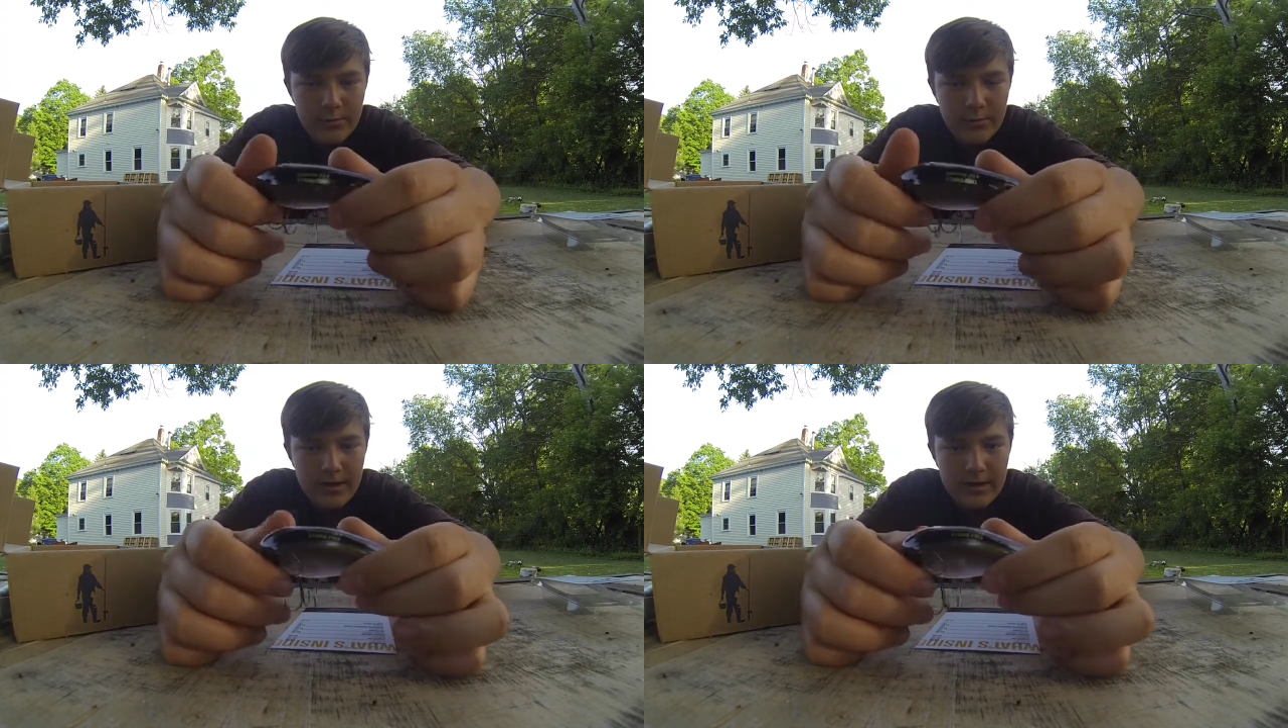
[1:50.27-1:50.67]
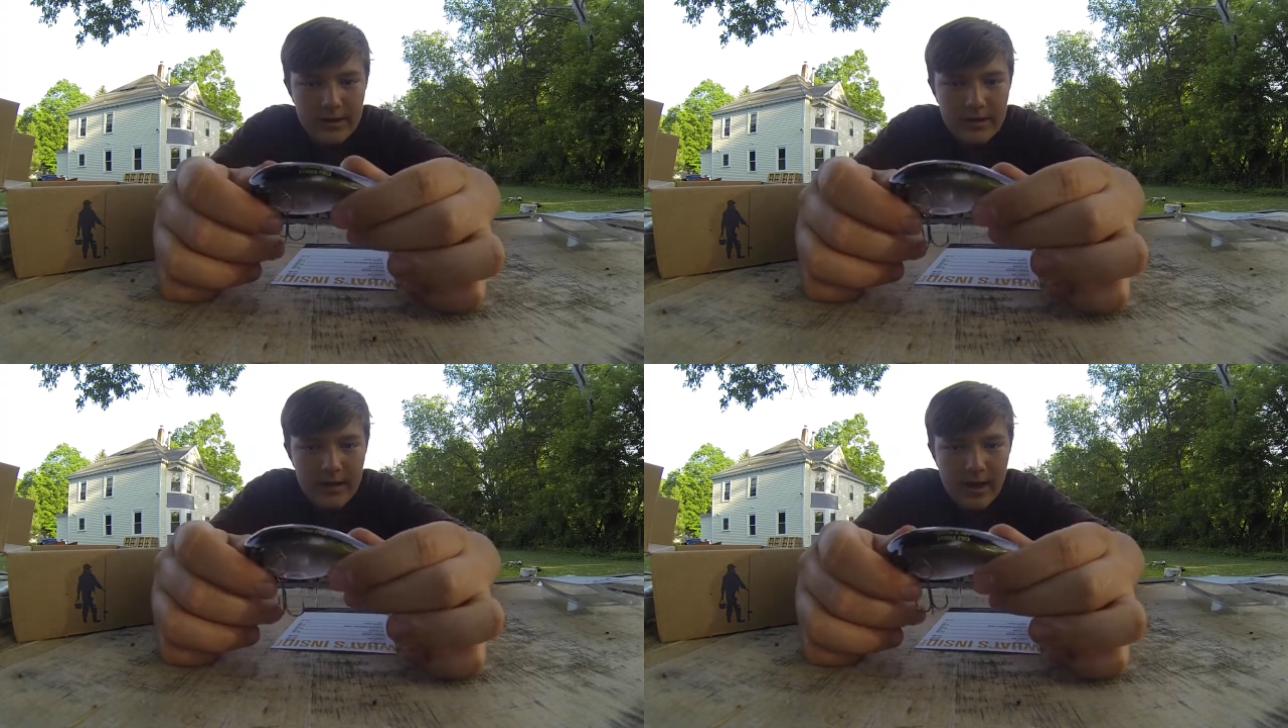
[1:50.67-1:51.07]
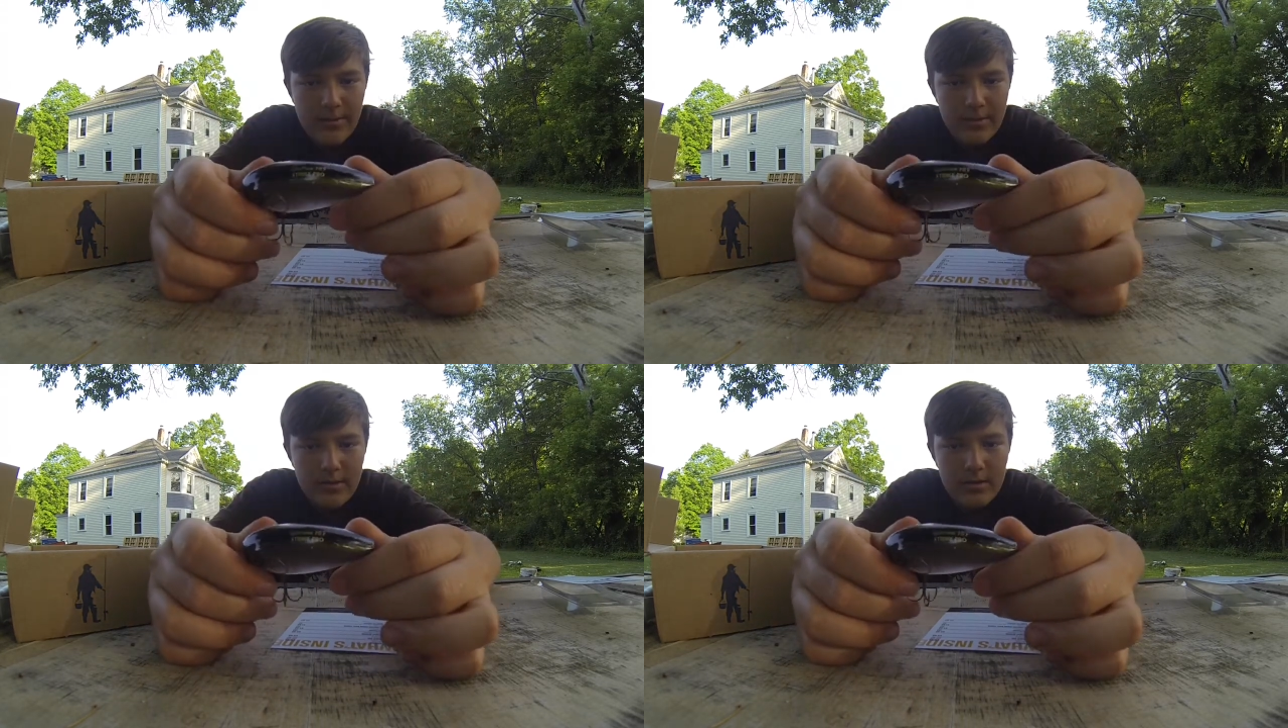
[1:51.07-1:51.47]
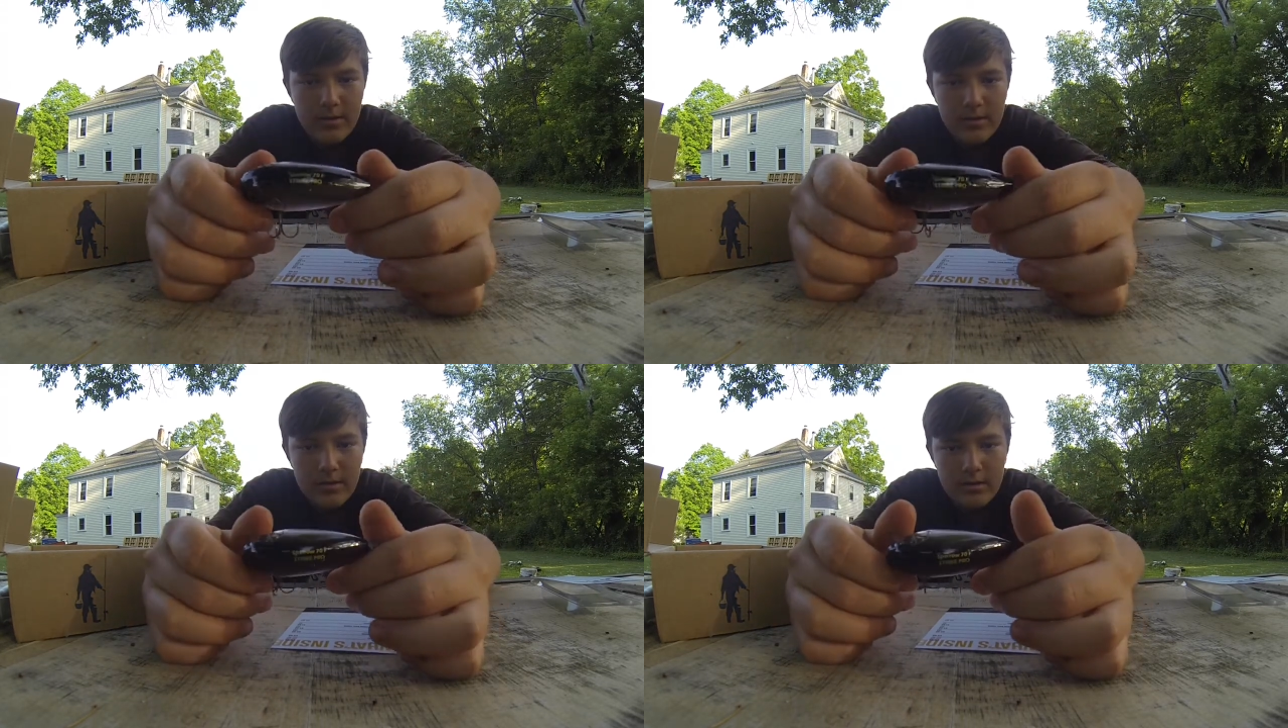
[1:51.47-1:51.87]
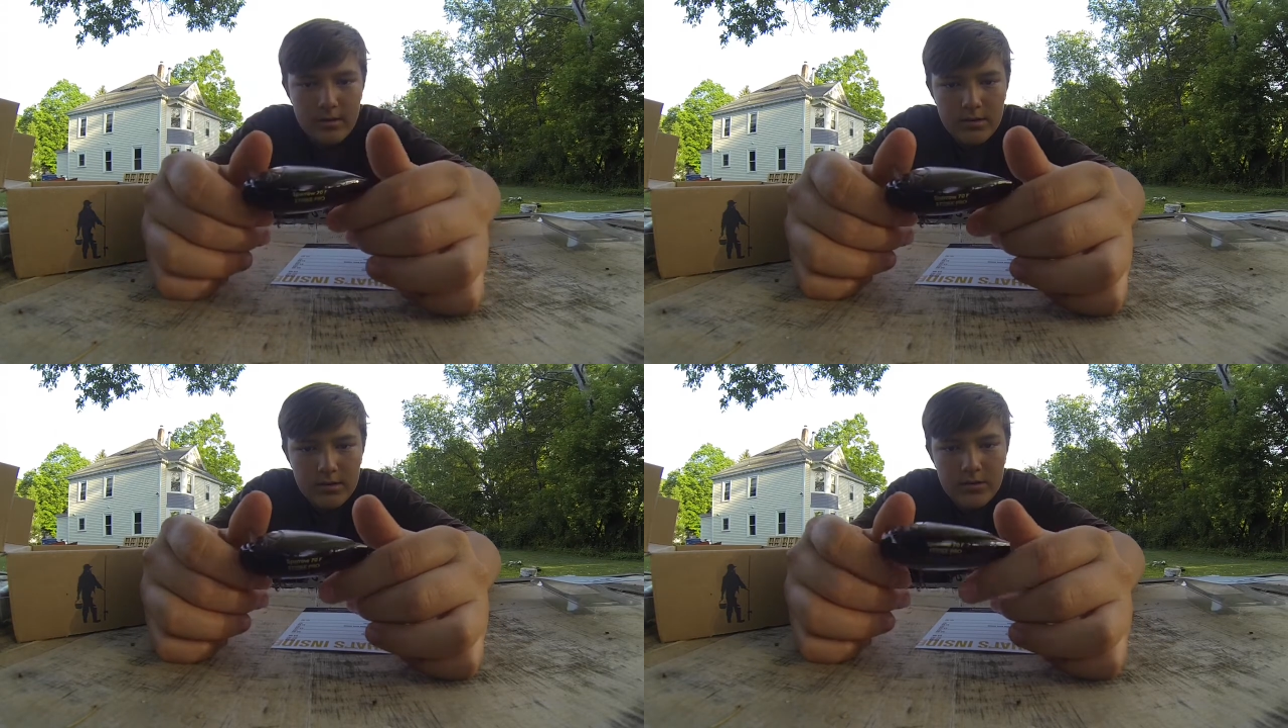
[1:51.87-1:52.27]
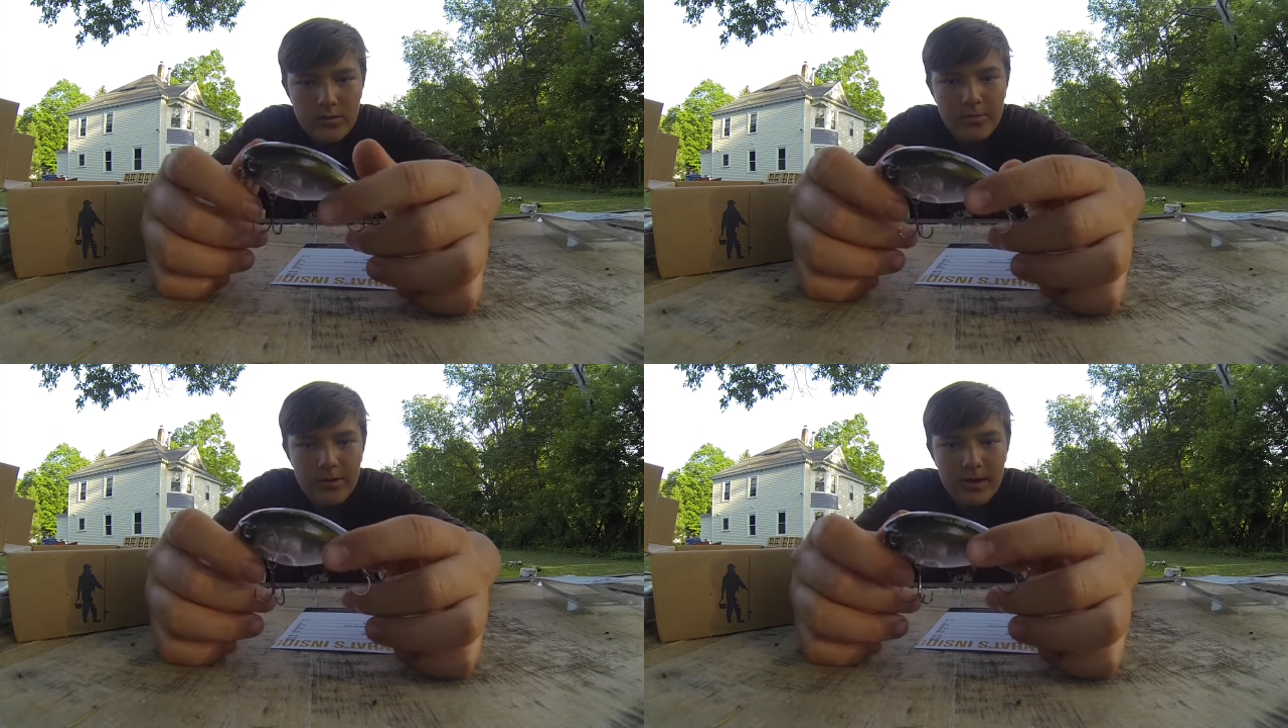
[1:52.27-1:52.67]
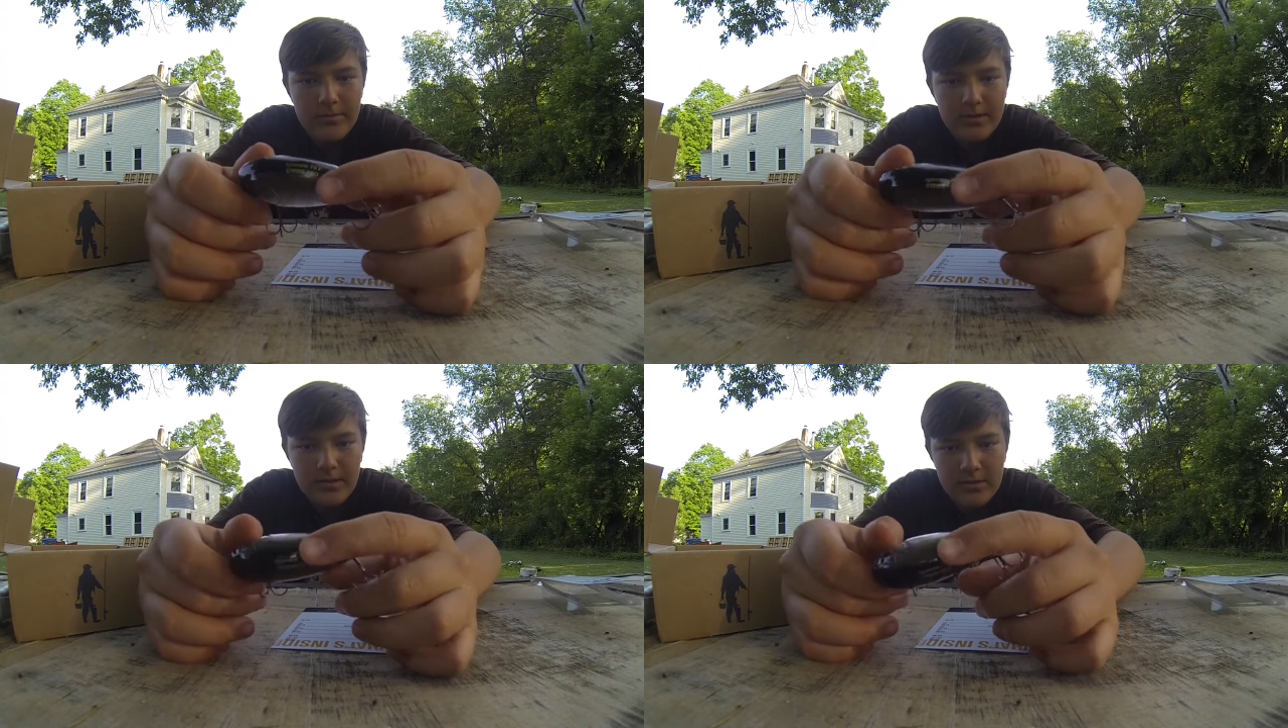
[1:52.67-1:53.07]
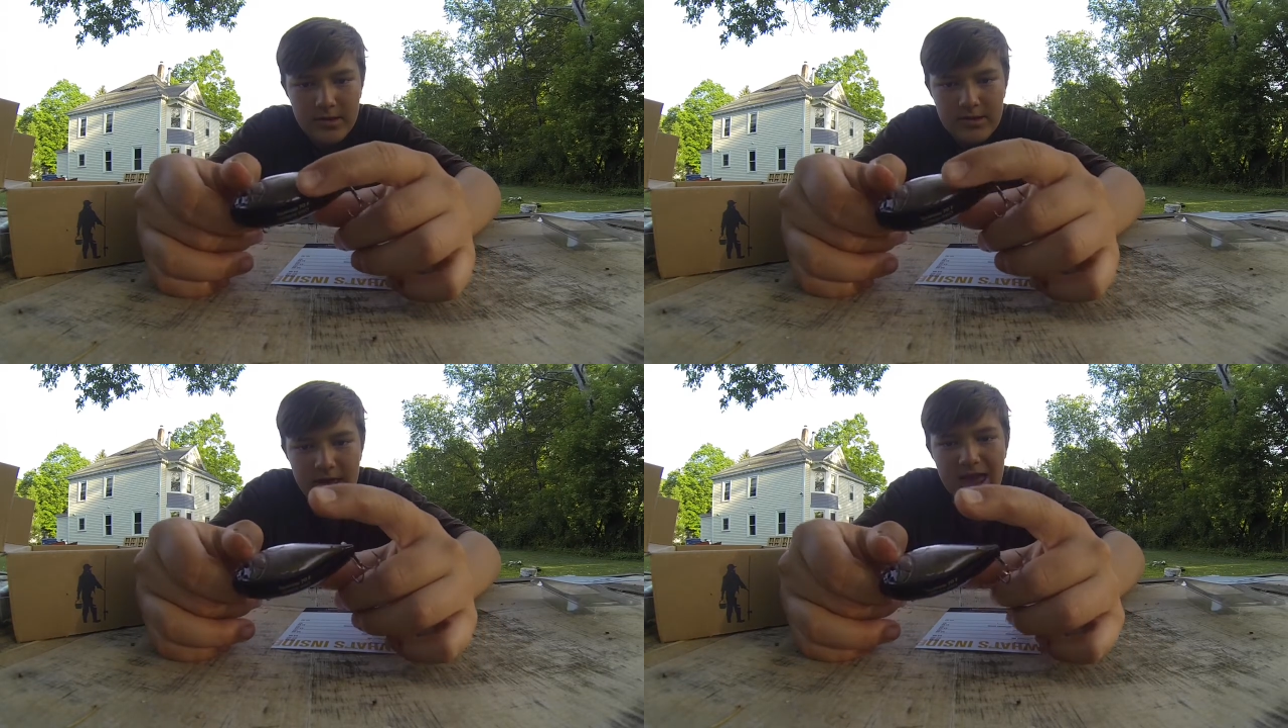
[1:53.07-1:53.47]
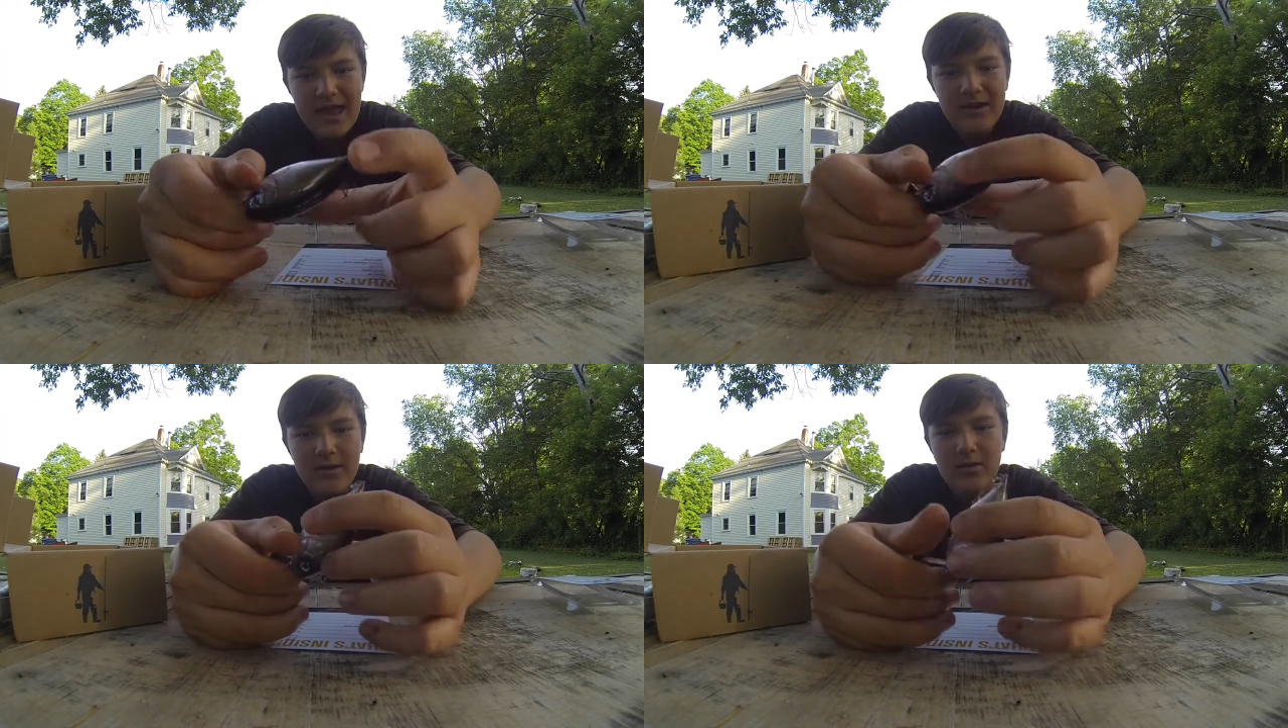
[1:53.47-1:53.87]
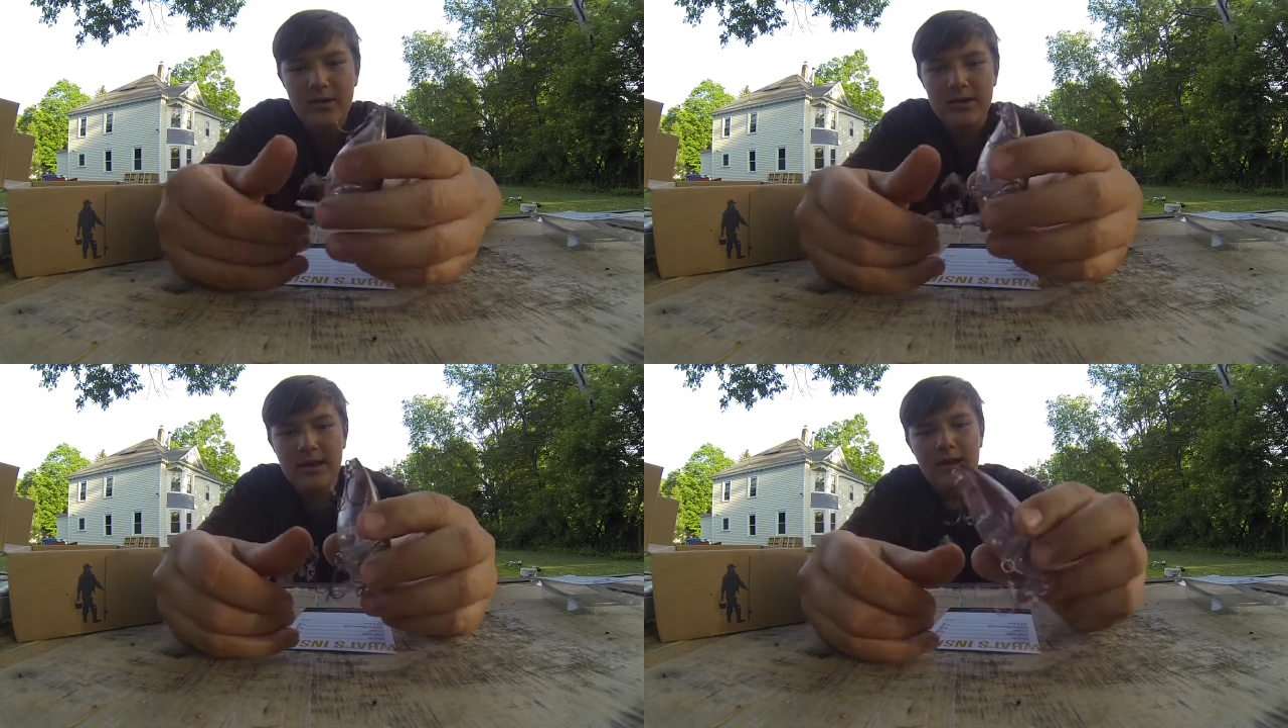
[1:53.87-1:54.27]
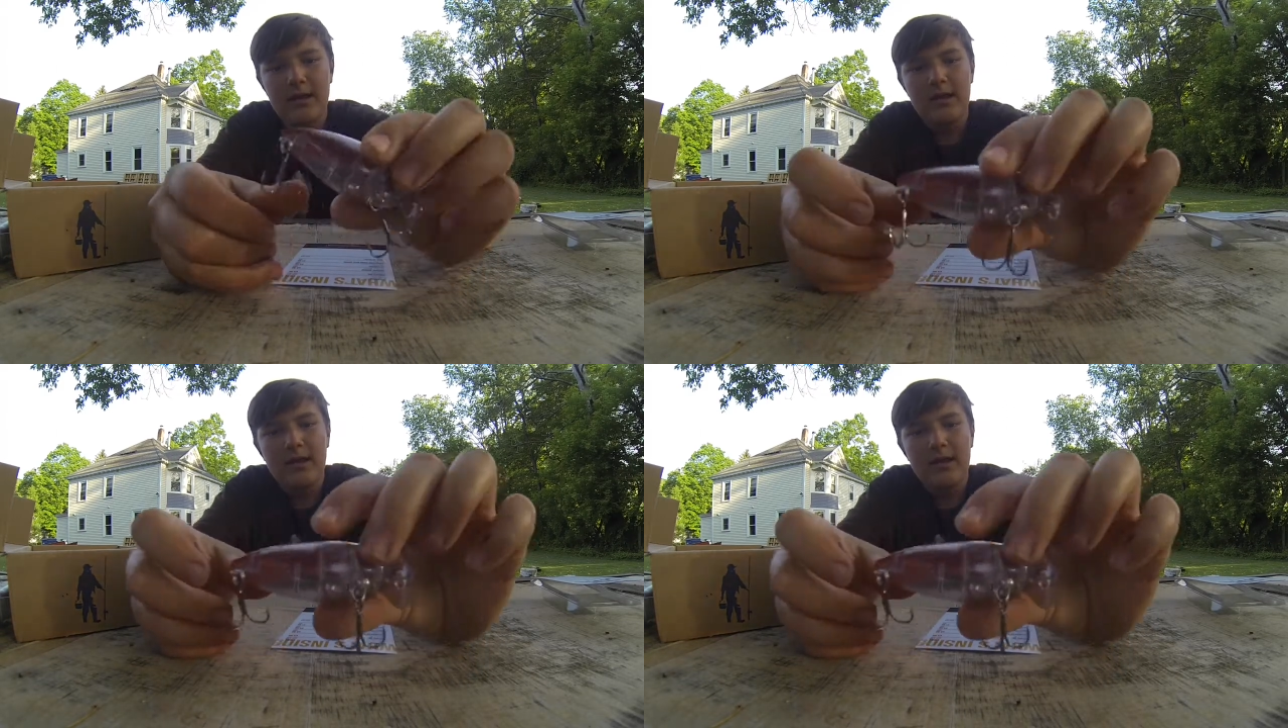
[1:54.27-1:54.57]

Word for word: green on the top. Super hyped to use this. And oh, look at that.